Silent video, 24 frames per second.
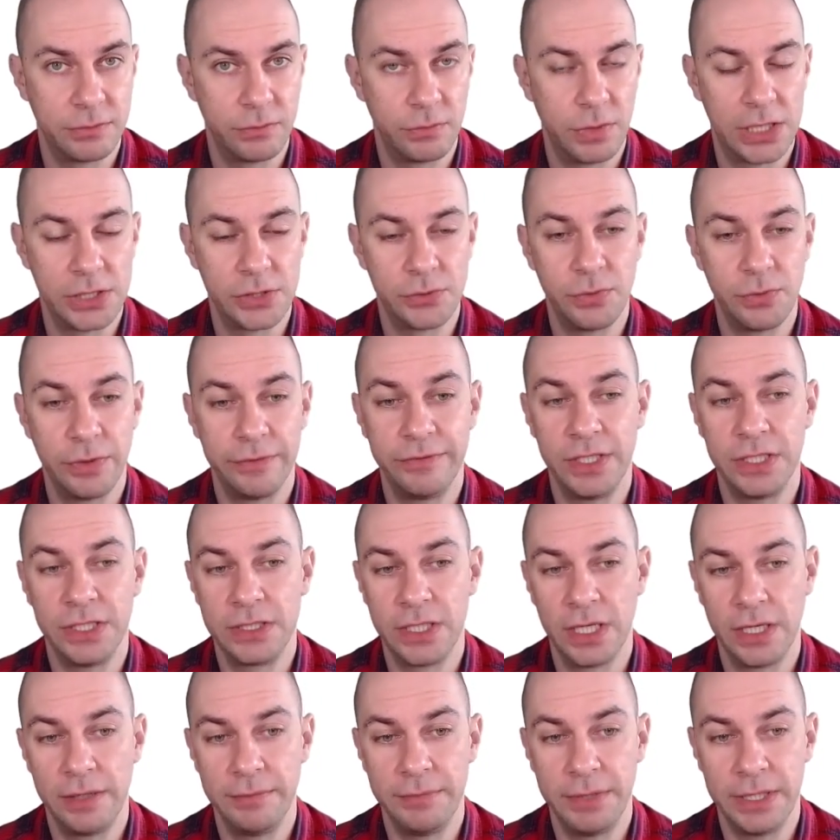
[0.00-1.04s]
Once we've
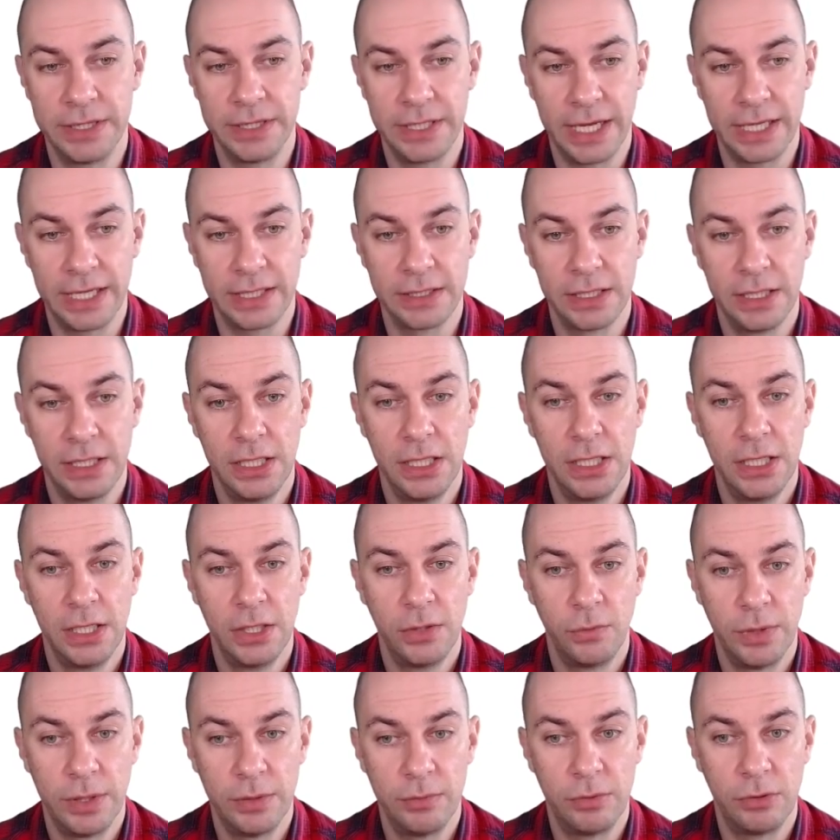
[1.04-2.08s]
determined that,
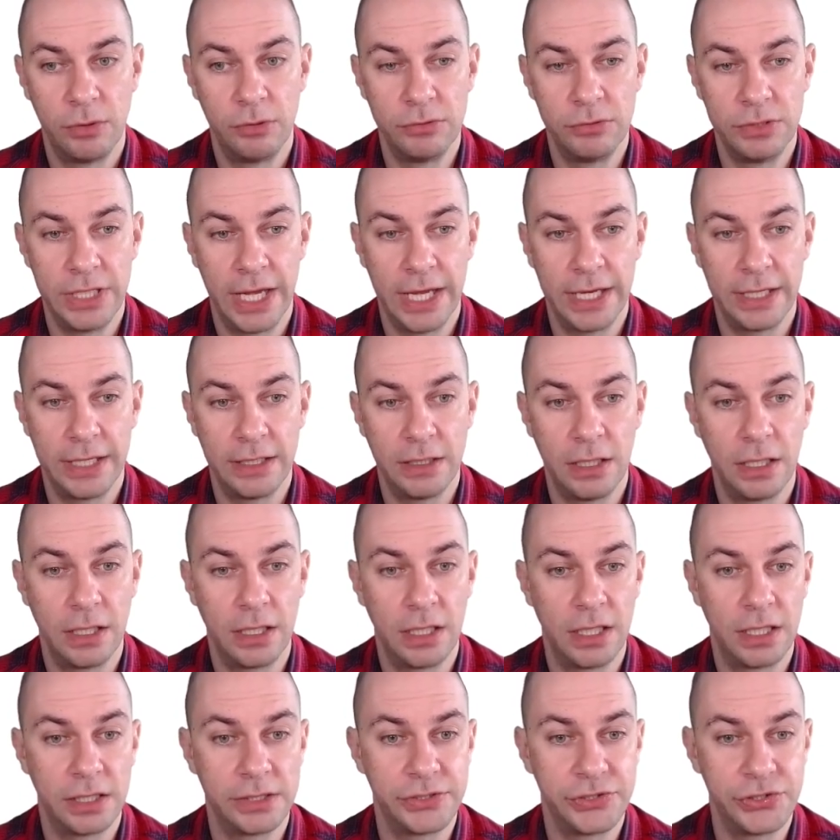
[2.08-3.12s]
we will then
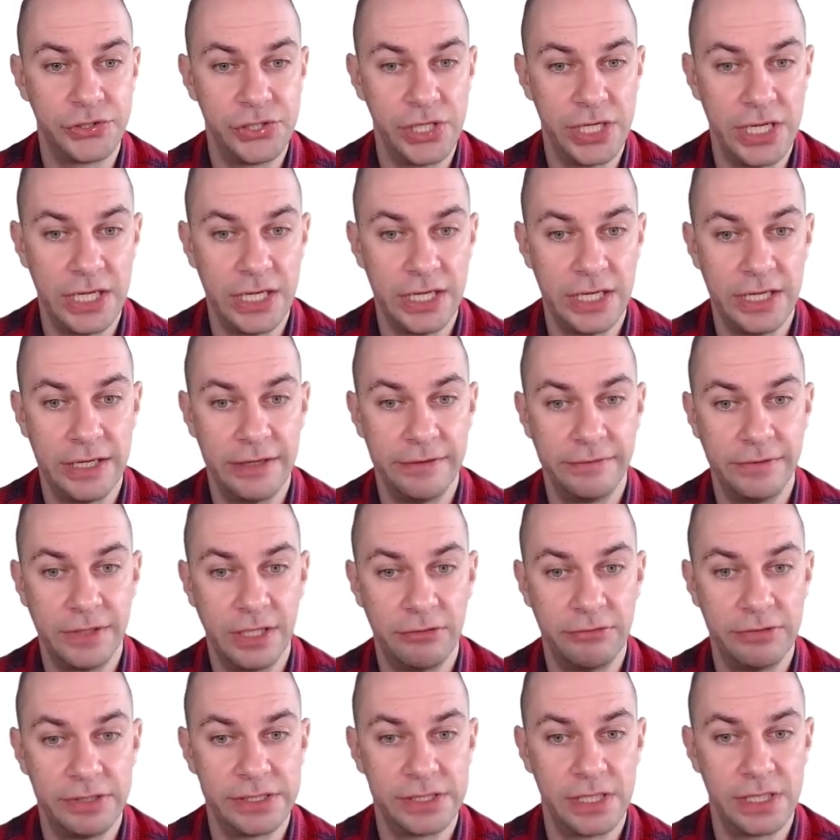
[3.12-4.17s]
see if
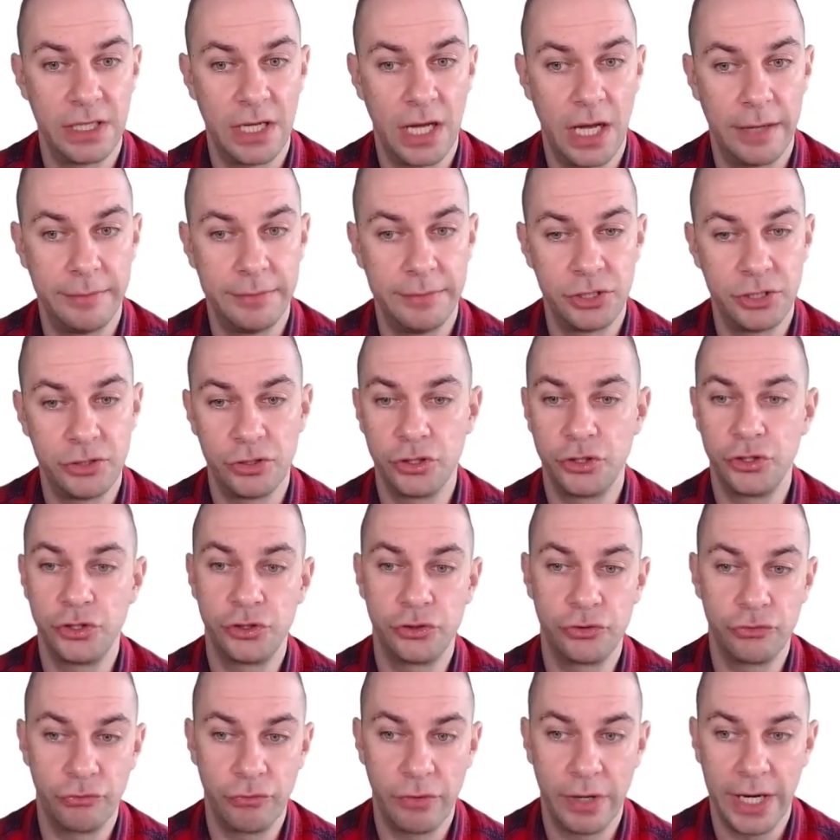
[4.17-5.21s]
there is an arbitrage
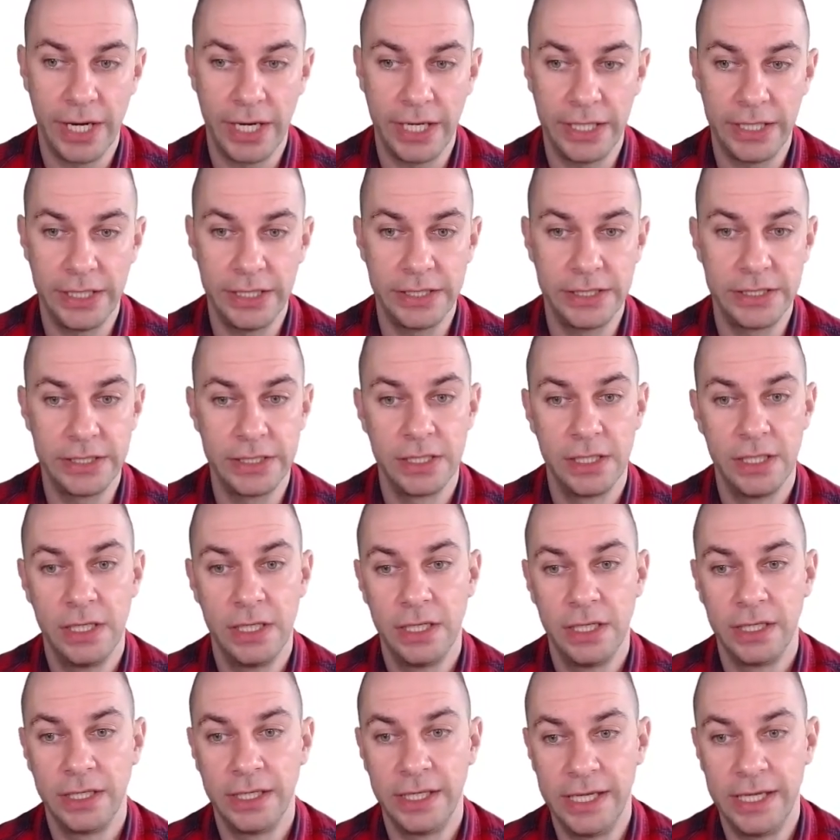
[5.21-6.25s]
trade
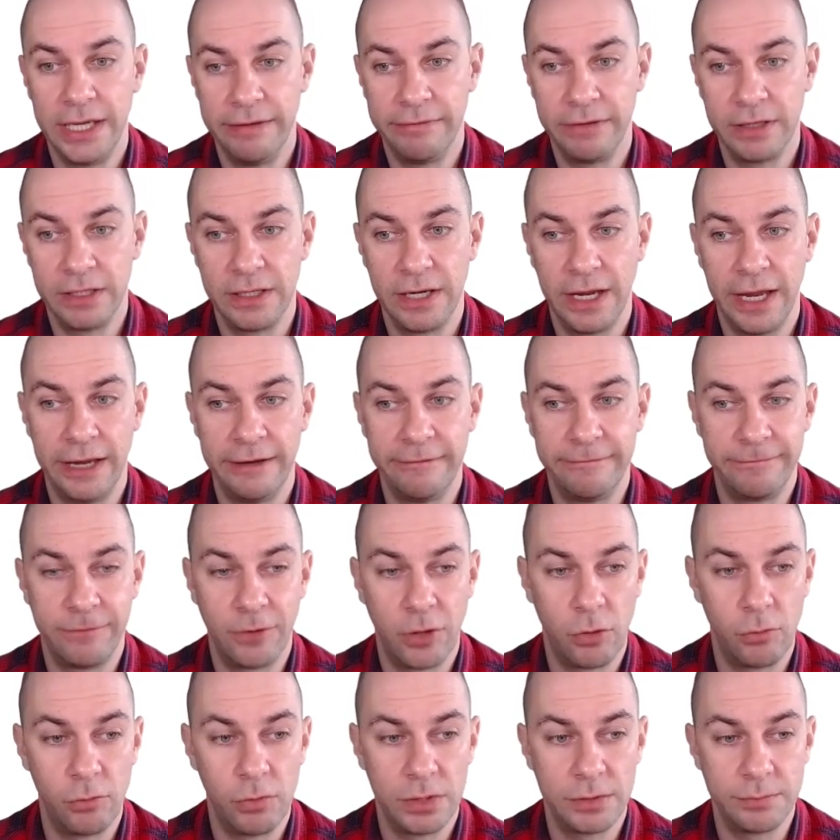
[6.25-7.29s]
given a
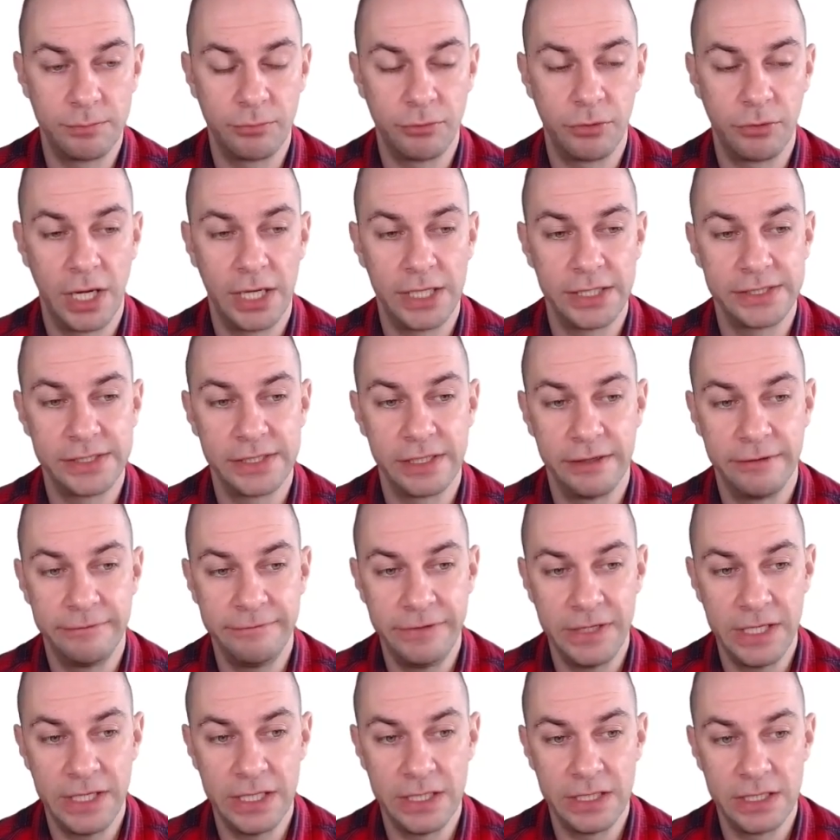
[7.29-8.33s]
forward price of
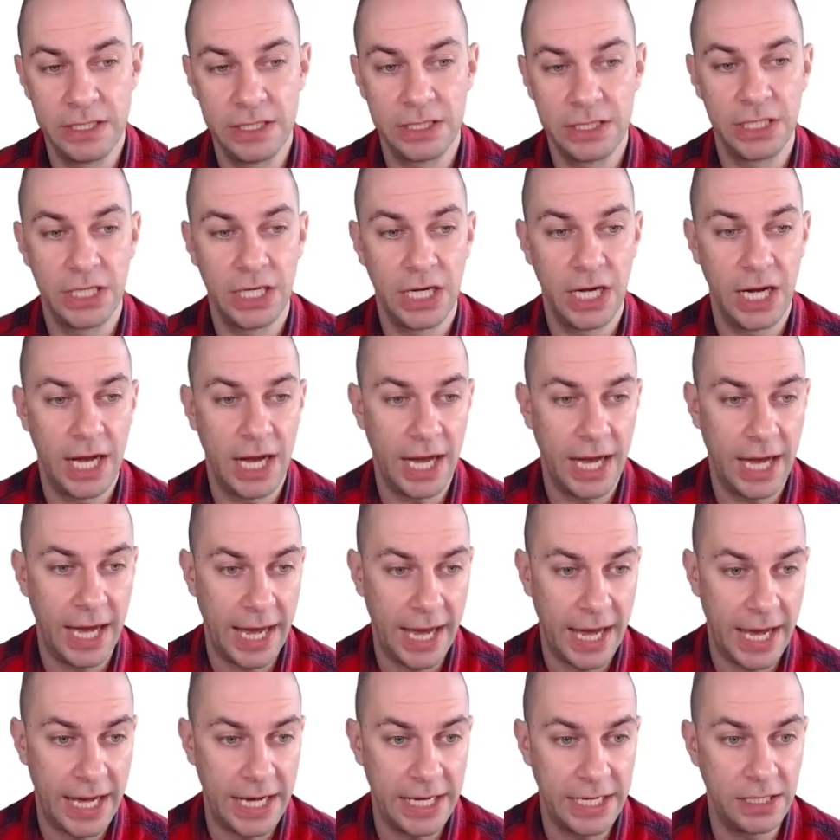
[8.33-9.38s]
either
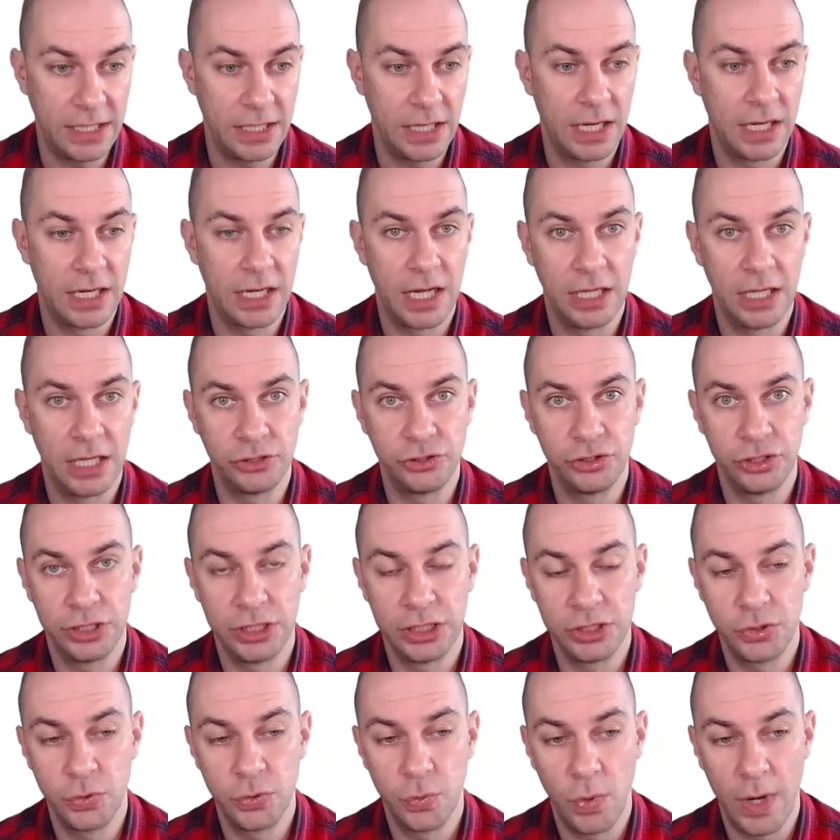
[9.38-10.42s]
A,
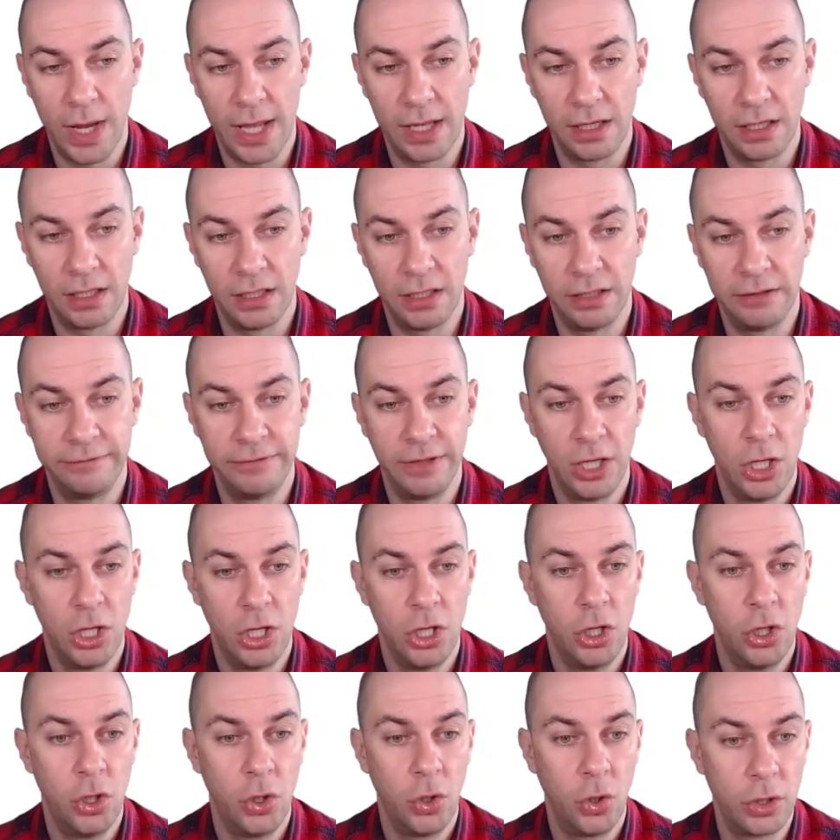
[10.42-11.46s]
112,
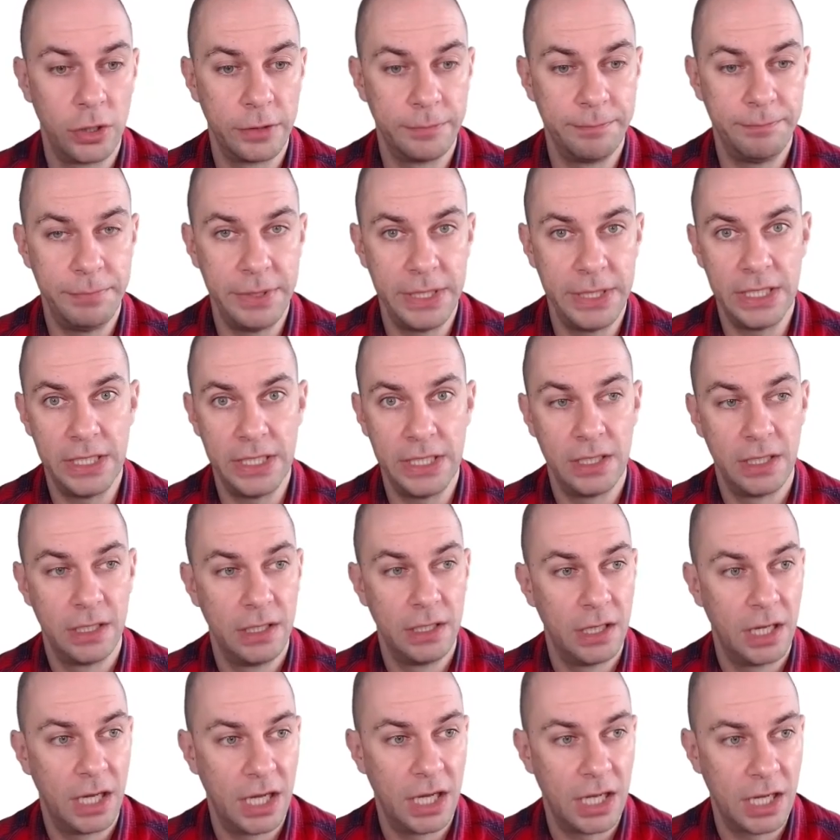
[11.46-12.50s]
or B,
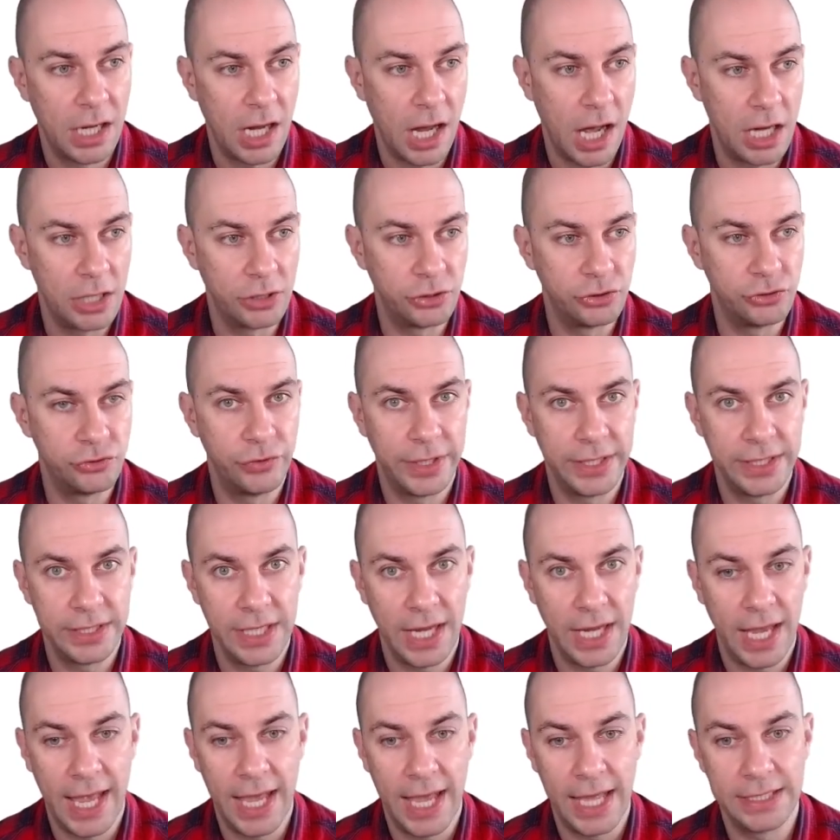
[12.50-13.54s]

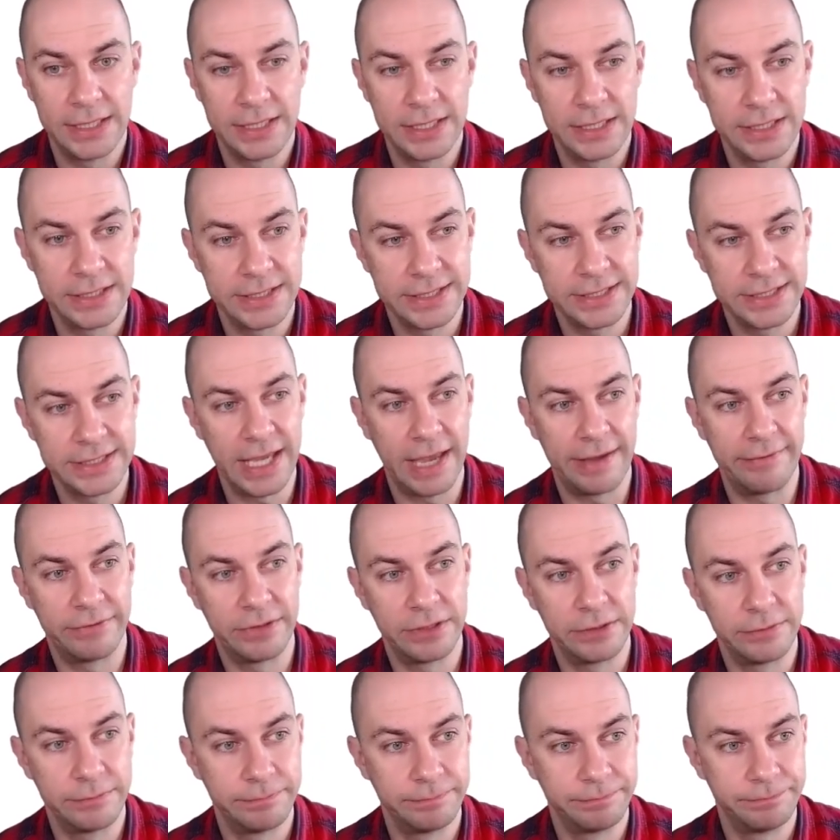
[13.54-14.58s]
107.